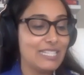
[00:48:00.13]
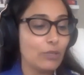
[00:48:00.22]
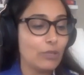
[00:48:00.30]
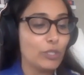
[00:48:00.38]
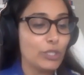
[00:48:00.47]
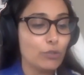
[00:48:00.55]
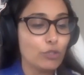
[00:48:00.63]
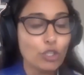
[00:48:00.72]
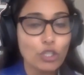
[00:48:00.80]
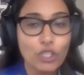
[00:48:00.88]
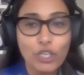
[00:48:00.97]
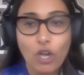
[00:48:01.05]
is that when you
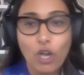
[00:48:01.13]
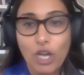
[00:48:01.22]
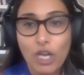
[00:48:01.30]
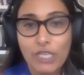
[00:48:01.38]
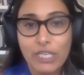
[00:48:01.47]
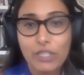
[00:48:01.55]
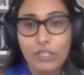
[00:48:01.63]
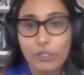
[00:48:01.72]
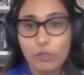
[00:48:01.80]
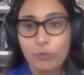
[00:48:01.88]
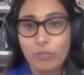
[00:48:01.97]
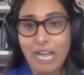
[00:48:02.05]
turn on the
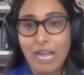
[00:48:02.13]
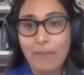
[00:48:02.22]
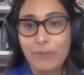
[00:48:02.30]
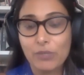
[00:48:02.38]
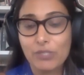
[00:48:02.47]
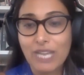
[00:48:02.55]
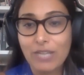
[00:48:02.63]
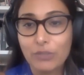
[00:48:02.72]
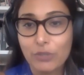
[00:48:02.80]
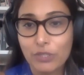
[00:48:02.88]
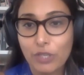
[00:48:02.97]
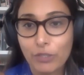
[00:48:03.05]
Uber app and you
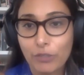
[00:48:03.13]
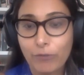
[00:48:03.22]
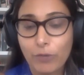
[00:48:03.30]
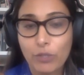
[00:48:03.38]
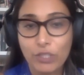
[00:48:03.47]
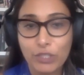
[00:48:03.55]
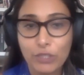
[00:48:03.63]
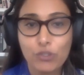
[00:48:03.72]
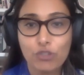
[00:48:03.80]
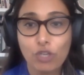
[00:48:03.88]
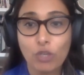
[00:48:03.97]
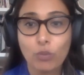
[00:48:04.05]
download it on your phone and you
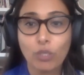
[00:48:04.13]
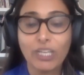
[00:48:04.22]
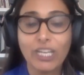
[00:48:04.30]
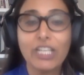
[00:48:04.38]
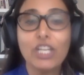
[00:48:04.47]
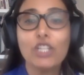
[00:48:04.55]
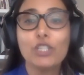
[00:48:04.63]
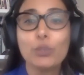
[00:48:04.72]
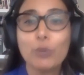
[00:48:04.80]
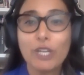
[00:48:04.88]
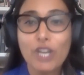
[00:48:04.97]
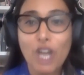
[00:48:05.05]
start working,
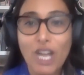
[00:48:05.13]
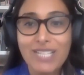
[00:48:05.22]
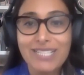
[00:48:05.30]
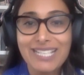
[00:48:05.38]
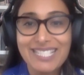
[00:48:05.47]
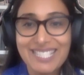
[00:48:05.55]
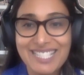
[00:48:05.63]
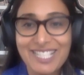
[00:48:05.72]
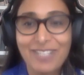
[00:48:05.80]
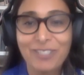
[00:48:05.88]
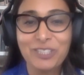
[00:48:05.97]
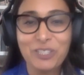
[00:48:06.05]
you are not
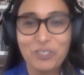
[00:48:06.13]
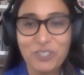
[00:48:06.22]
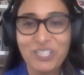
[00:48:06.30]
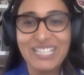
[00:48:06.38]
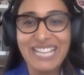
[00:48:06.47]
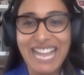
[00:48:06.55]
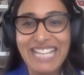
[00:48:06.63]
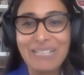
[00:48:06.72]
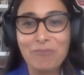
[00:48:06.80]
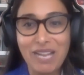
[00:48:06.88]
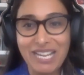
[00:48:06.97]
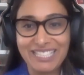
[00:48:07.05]
necessarily earning
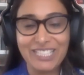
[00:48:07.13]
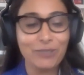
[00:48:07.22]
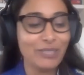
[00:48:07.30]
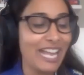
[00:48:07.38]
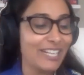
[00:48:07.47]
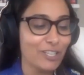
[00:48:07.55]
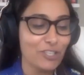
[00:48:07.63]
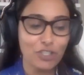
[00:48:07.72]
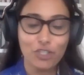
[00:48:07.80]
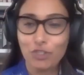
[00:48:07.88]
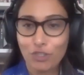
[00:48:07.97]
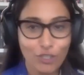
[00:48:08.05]
any money. You cannot
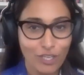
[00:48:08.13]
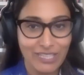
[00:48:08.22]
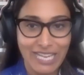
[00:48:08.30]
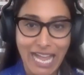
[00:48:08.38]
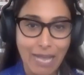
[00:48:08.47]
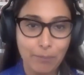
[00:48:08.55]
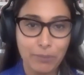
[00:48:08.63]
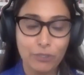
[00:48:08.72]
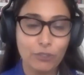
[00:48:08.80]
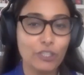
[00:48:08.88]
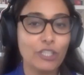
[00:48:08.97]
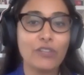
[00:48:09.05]
just turn on the app
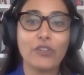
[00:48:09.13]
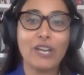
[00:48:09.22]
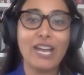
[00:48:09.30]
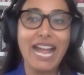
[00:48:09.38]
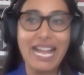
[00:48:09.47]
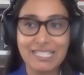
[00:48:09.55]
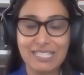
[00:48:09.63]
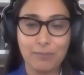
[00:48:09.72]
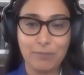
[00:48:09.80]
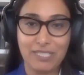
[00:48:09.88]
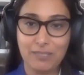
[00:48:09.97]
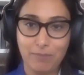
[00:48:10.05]
and earn. There has
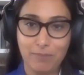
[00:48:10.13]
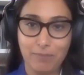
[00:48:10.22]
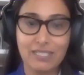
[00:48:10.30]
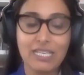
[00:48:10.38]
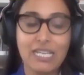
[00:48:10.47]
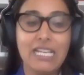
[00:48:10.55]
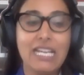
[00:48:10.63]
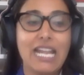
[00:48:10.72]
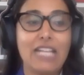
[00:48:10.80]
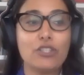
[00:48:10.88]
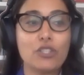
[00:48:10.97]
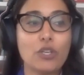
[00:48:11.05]
to be demand.
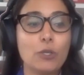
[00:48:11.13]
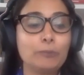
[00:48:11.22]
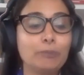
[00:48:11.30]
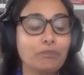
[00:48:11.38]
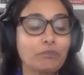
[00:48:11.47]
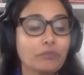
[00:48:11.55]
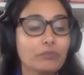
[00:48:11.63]
And so